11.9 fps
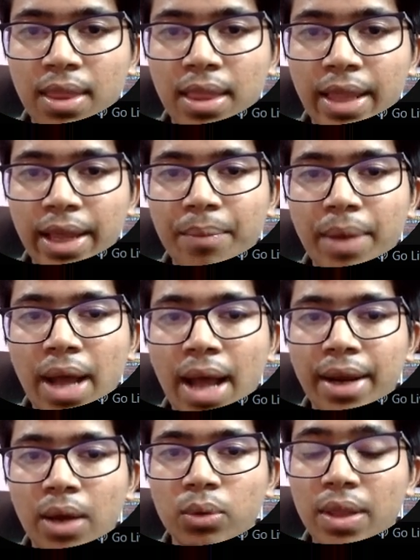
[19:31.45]
same,
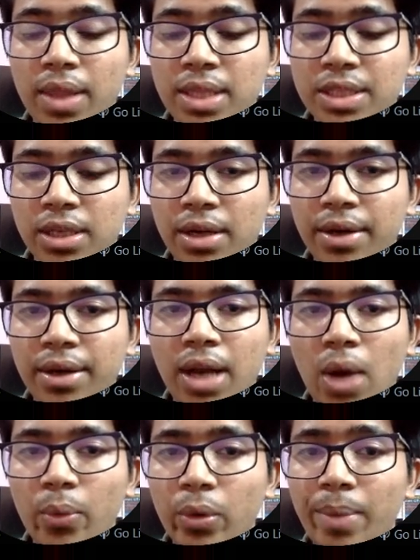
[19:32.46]
and now this is done.
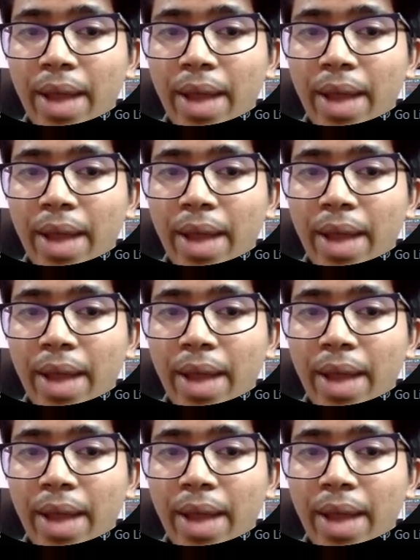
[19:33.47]
Now we will